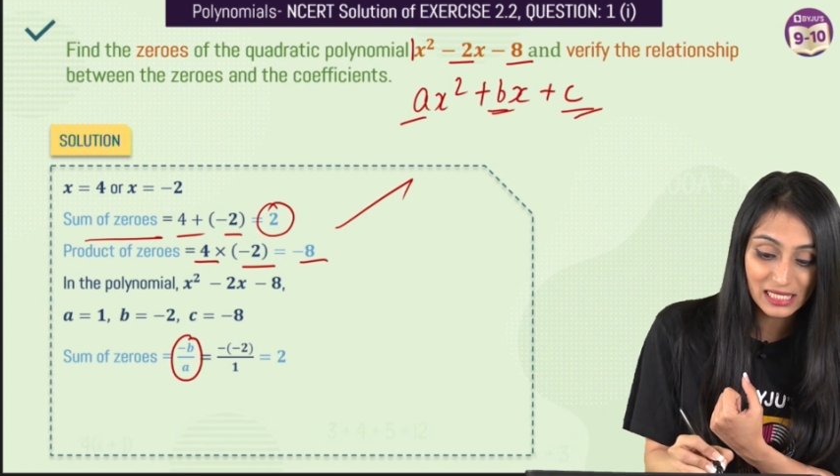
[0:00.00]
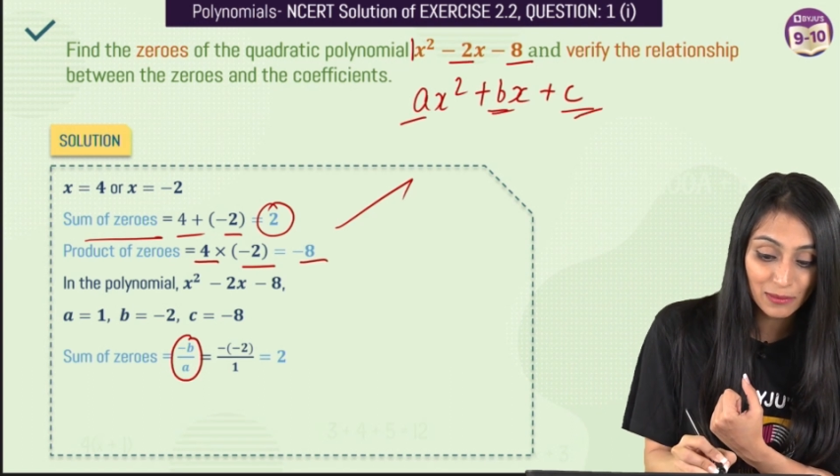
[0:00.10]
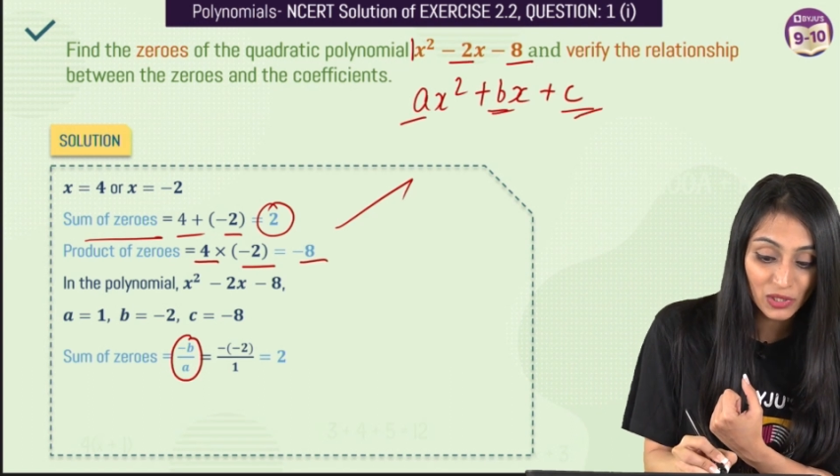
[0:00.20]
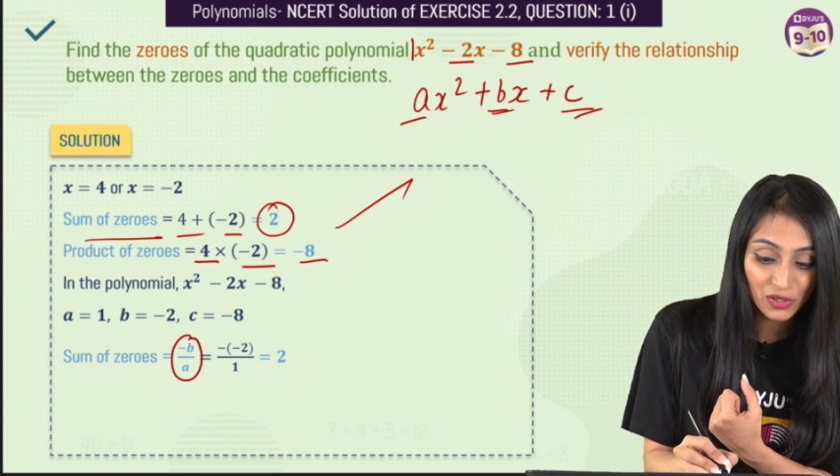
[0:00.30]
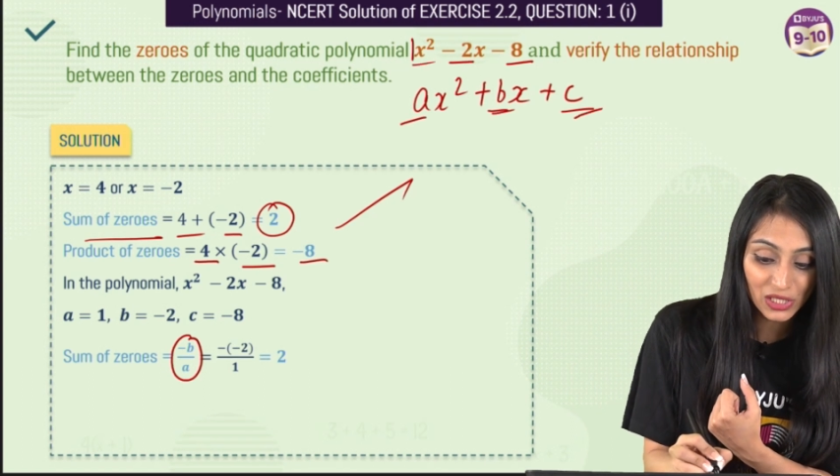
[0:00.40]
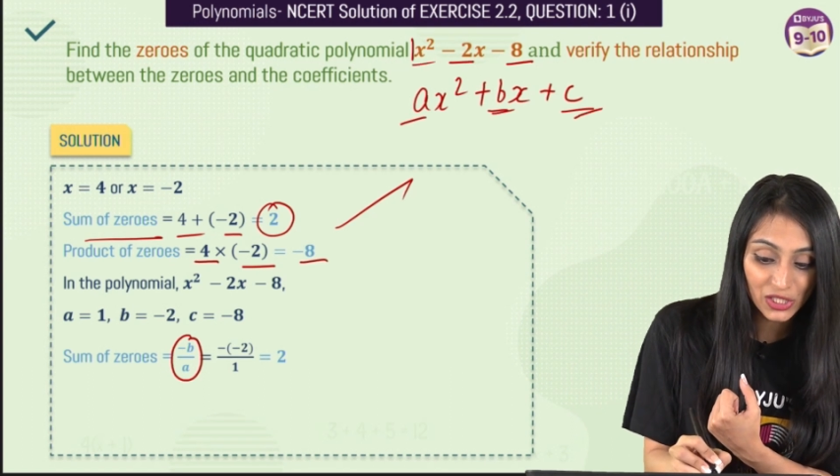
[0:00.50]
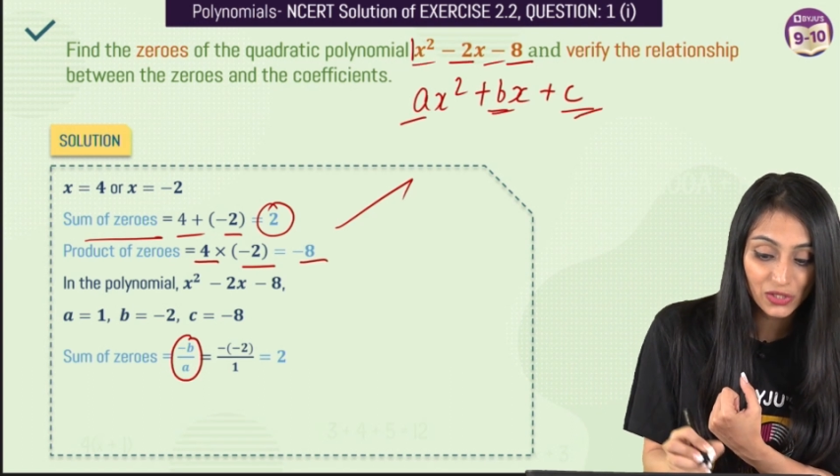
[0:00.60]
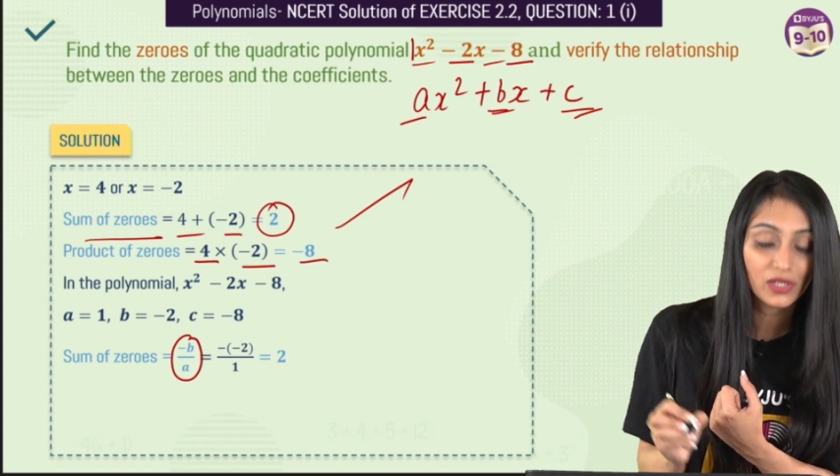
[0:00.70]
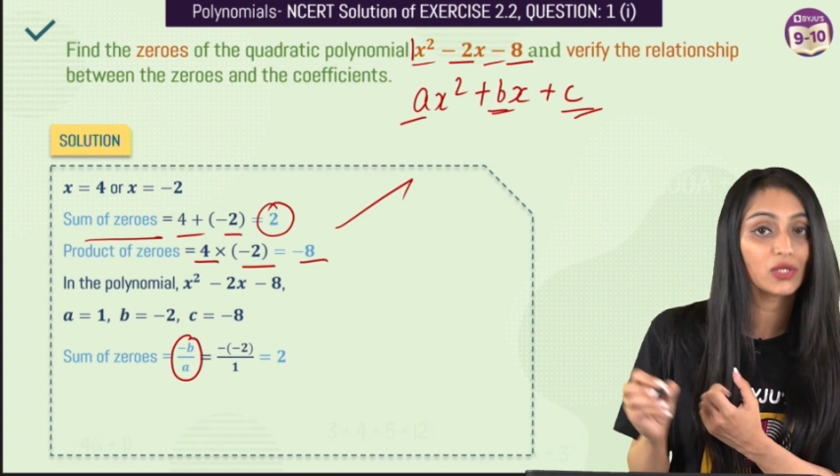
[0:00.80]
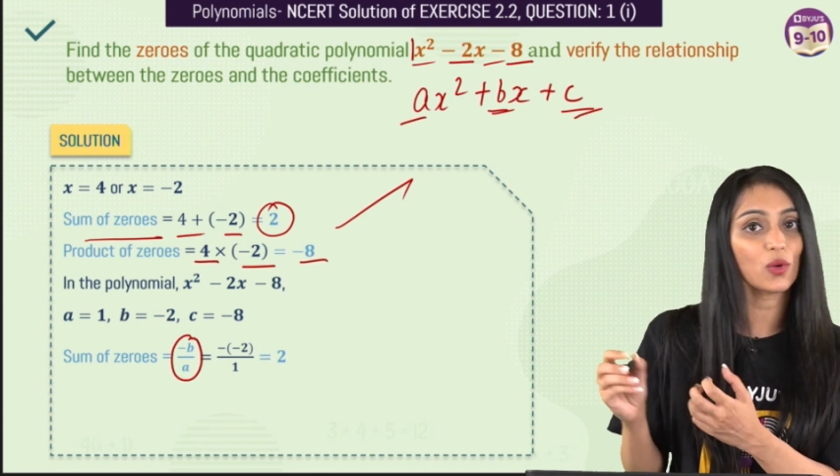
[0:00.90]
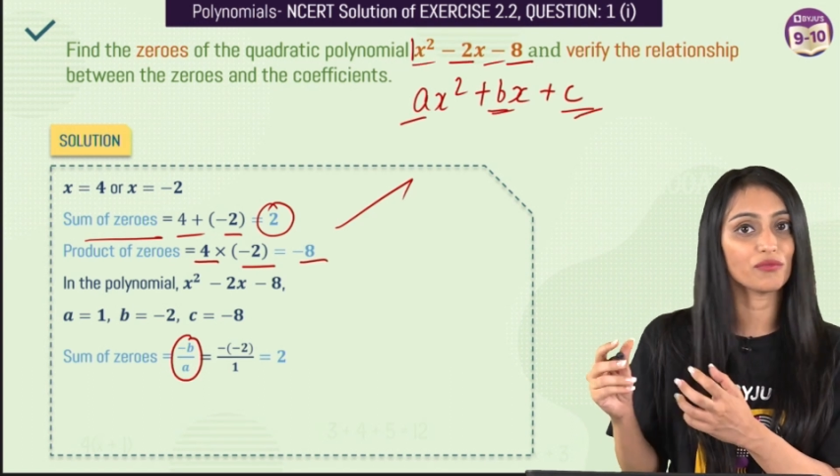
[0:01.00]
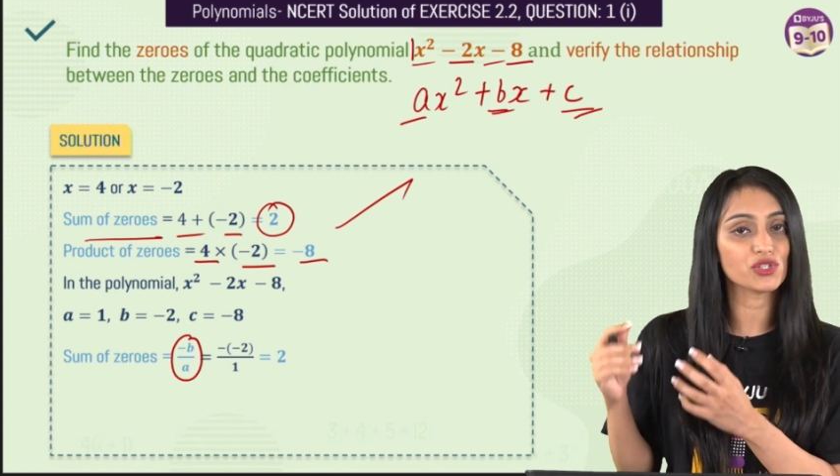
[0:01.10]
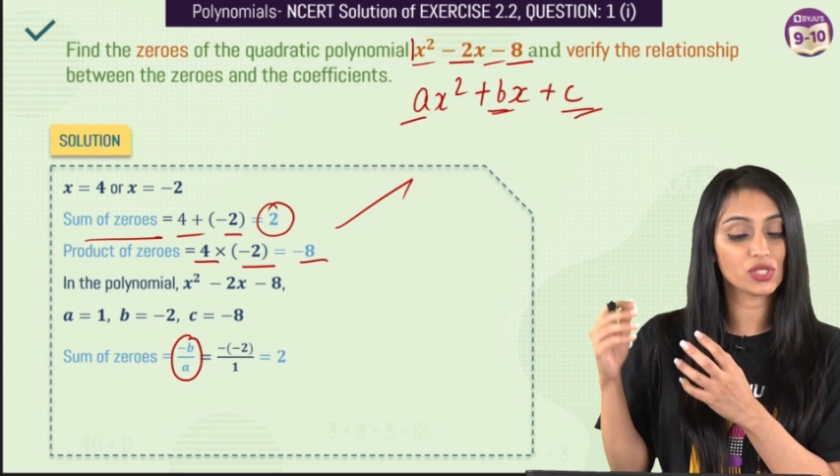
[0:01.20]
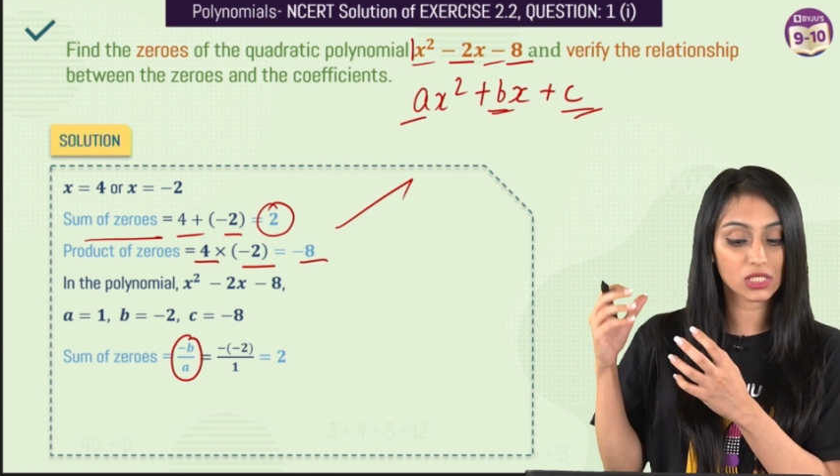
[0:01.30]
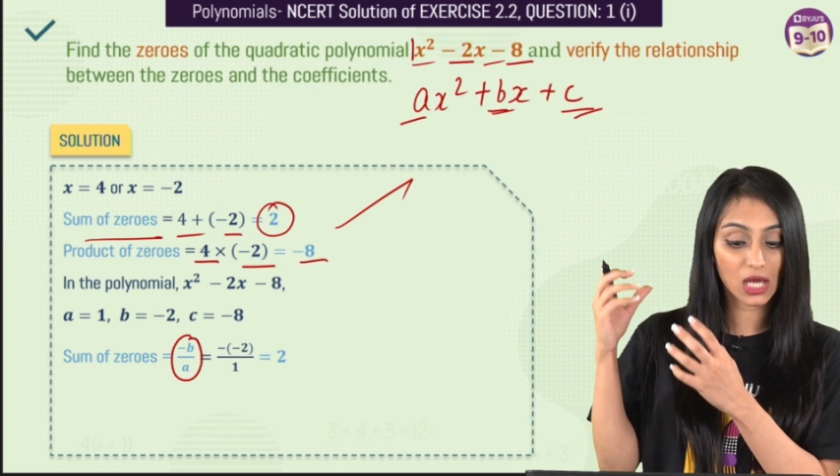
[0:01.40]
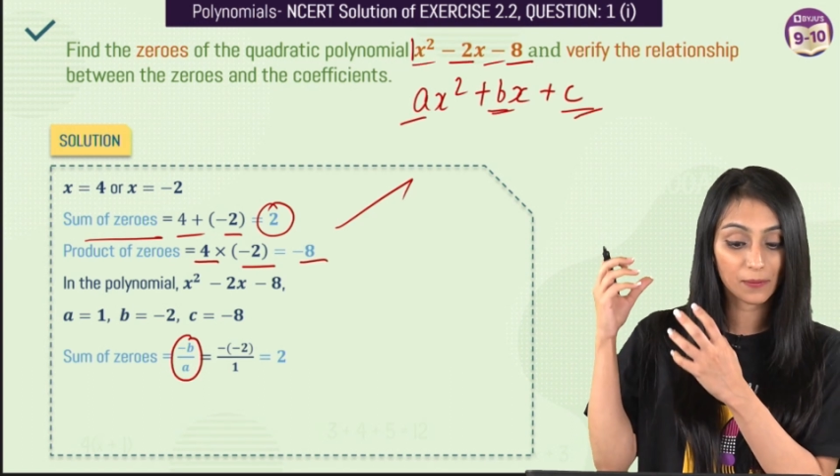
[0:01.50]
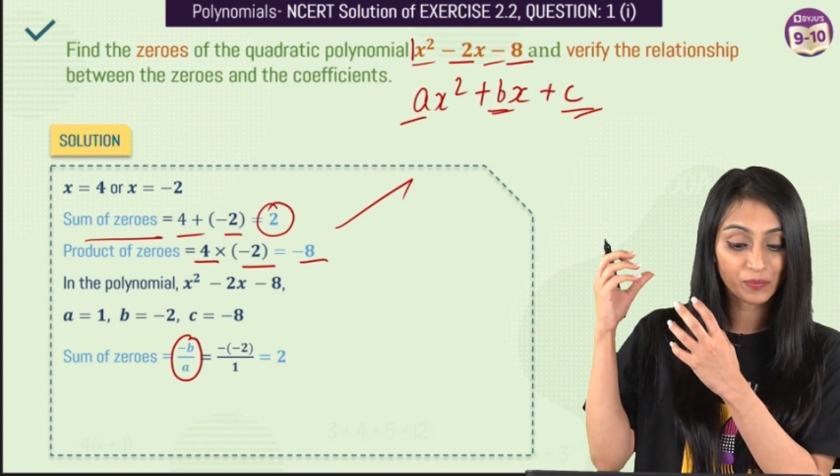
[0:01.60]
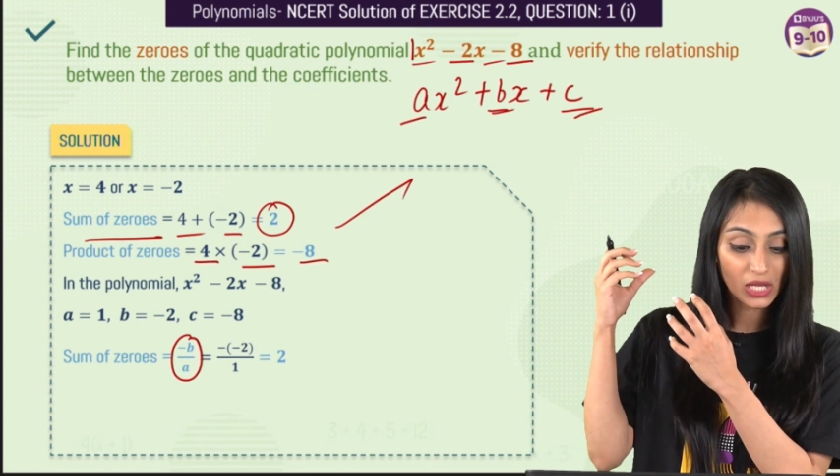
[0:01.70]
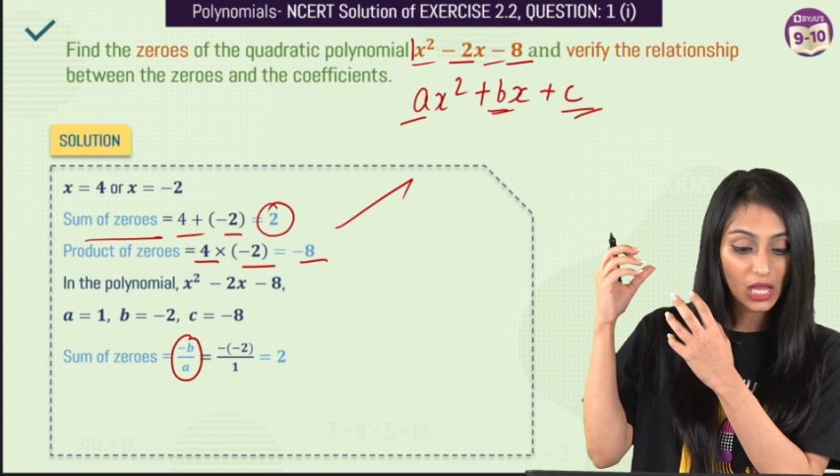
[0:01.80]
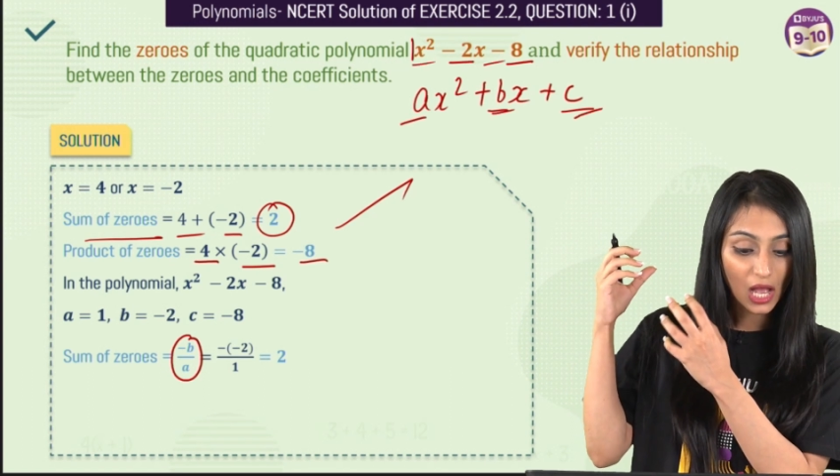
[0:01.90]
Similarly, here the coefficients
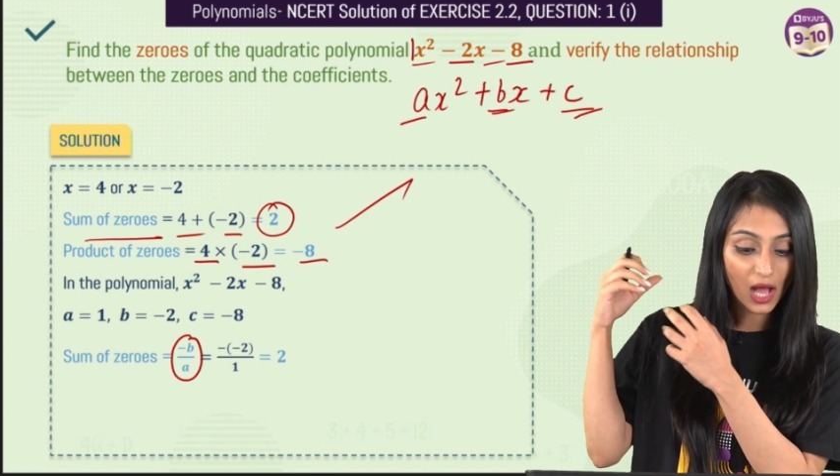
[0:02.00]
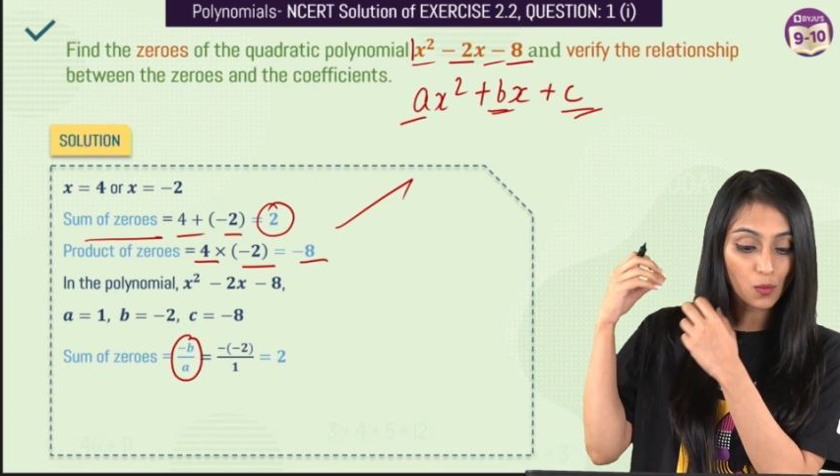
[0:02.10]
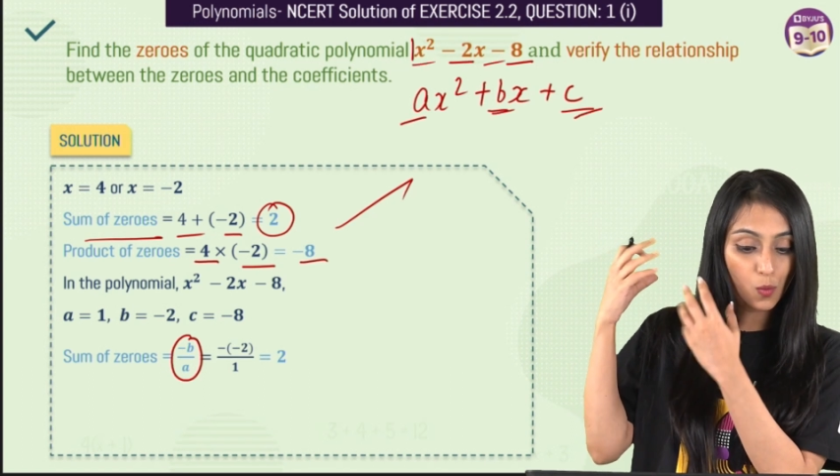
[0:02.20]
are